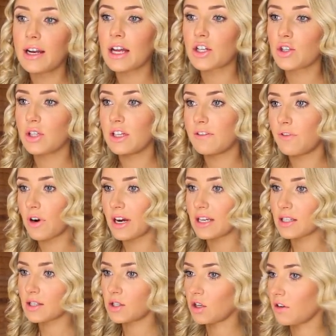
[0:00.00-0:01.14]
naturally for
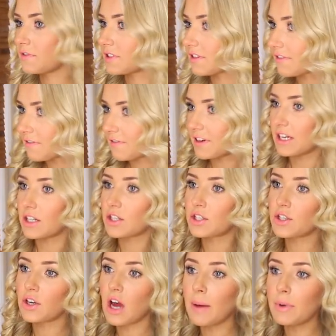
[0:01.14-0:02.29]
a soft finish.
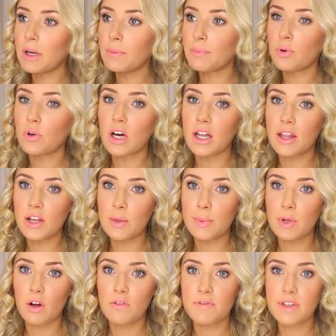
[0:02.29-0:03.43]
So I'm going to put a little
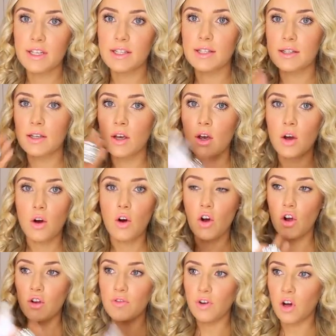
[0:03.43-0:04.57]
bit of this
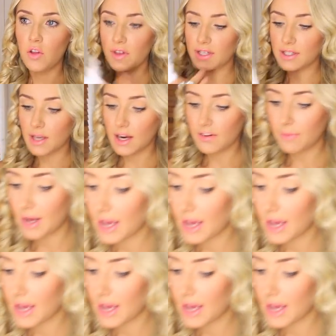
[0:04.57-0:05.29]
over on this side of my